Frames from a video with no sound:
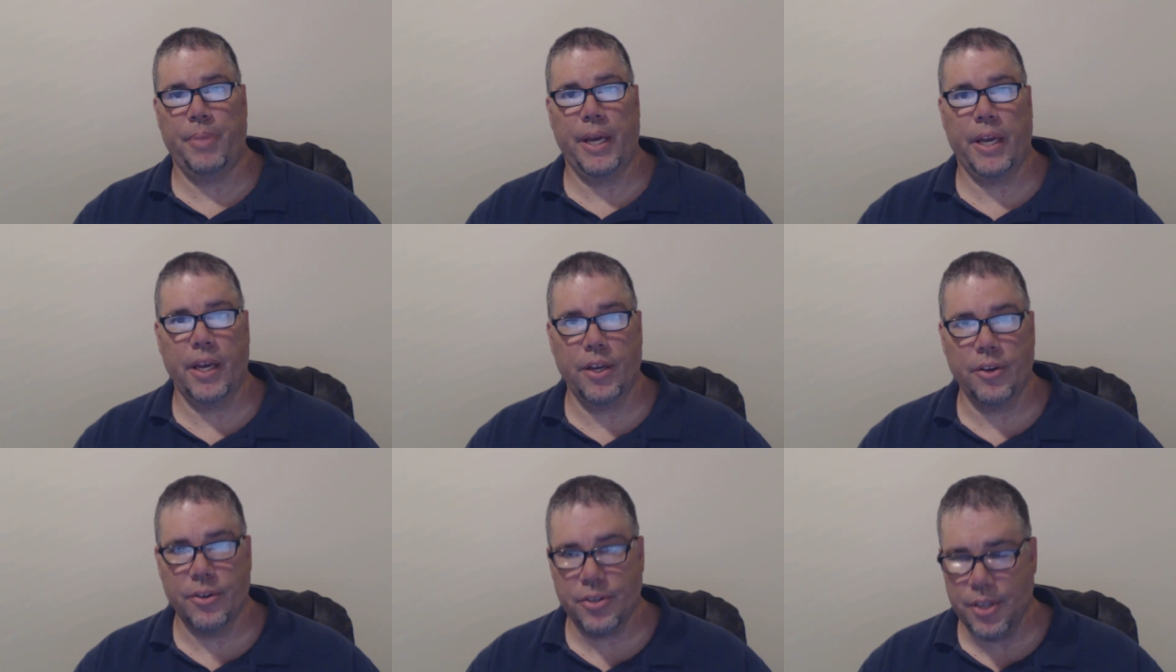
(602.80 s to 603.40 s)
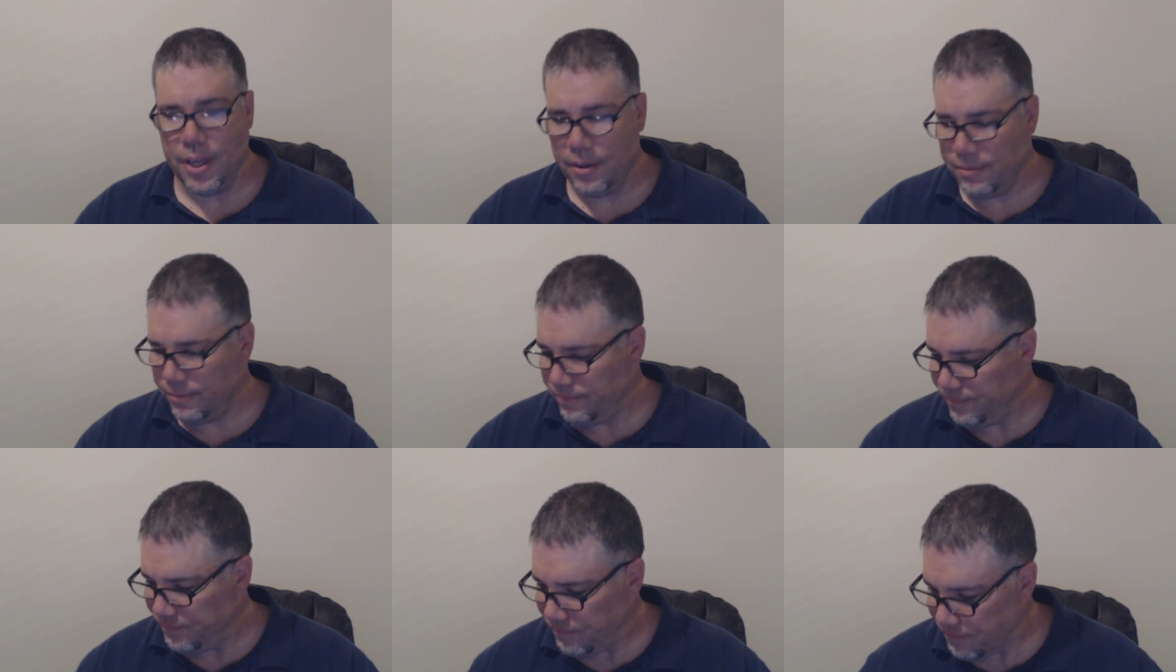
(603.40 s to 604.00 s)
picking yourself.
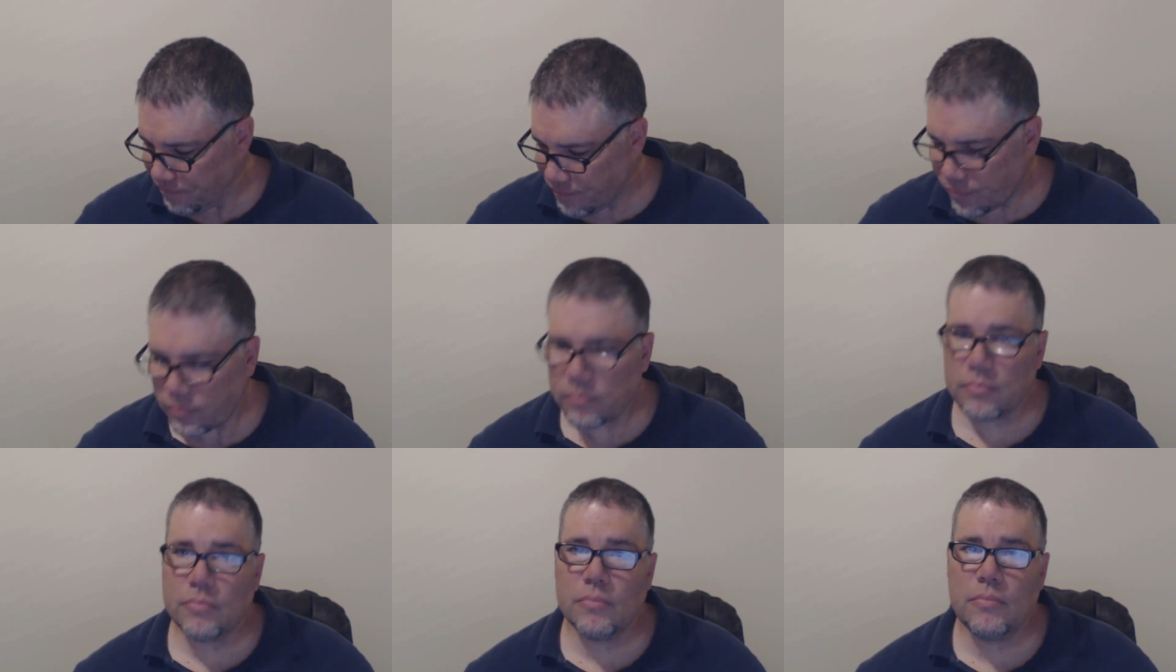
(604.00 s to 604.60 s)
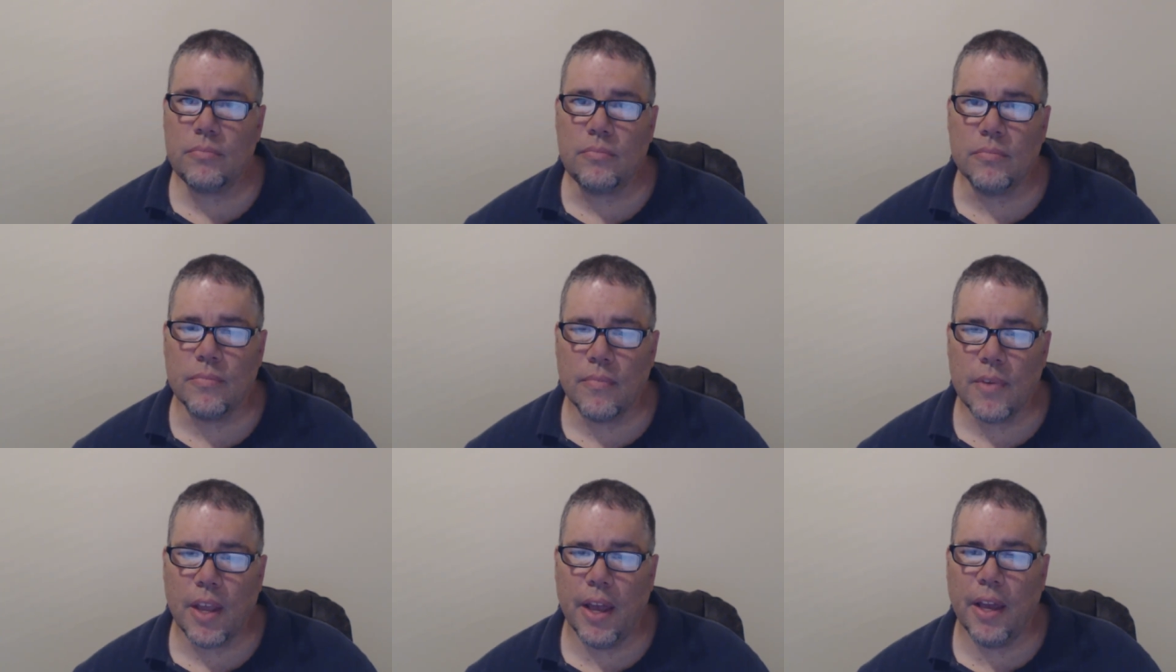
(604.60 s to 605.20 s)

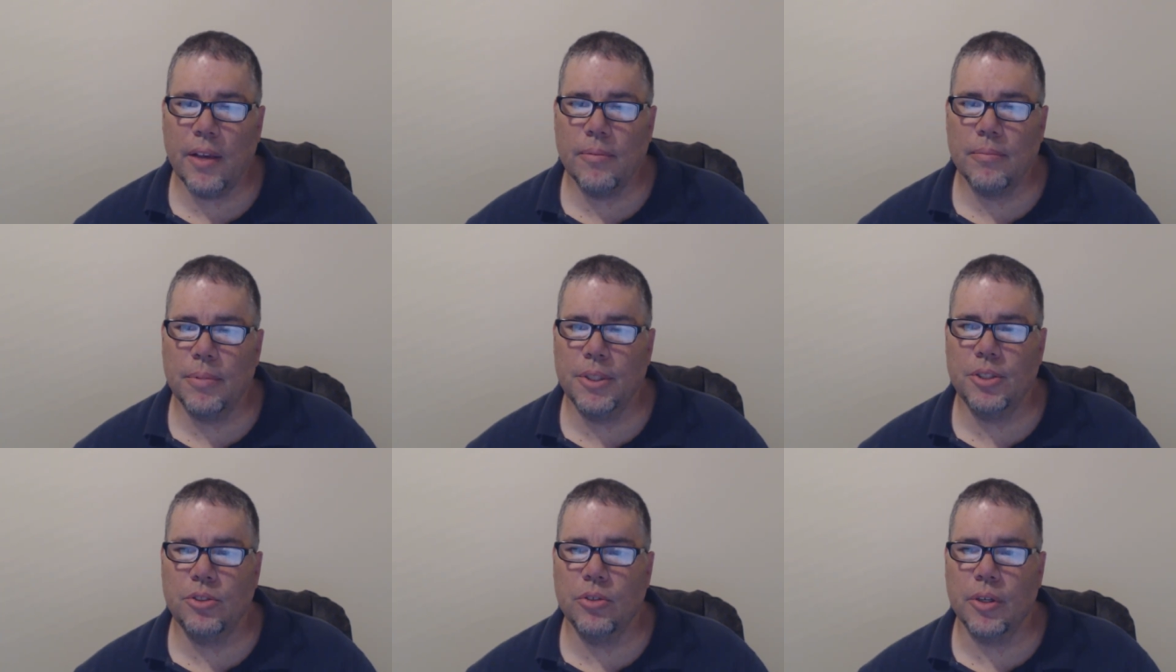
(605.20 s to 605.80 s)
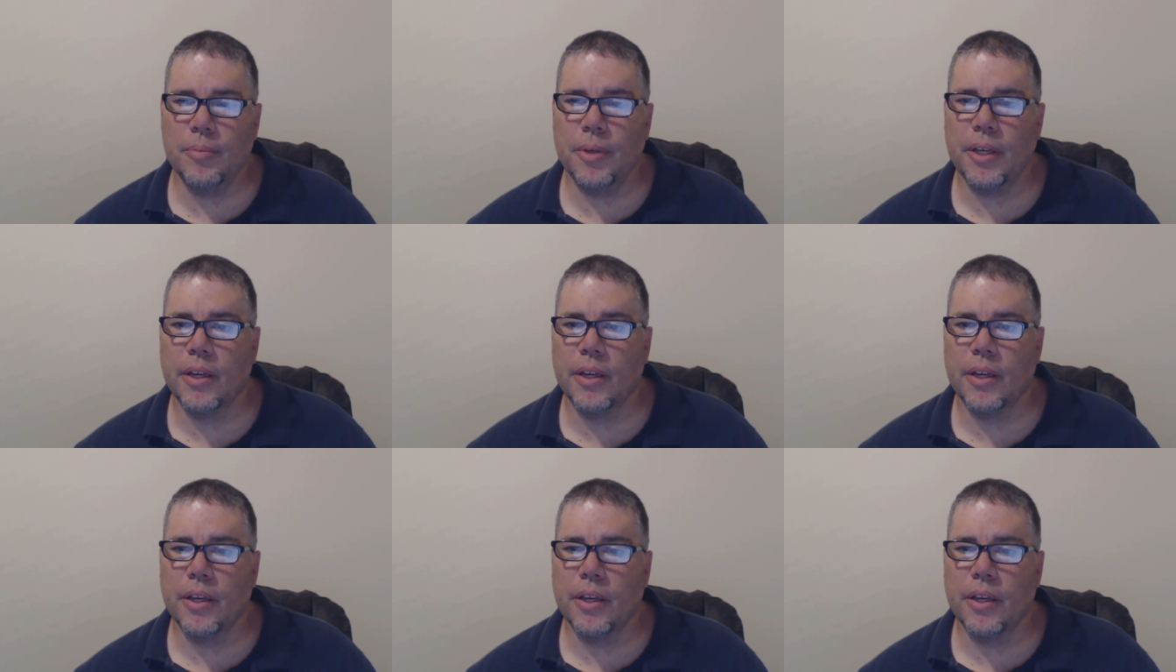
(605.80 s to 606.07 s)
Okay, please join.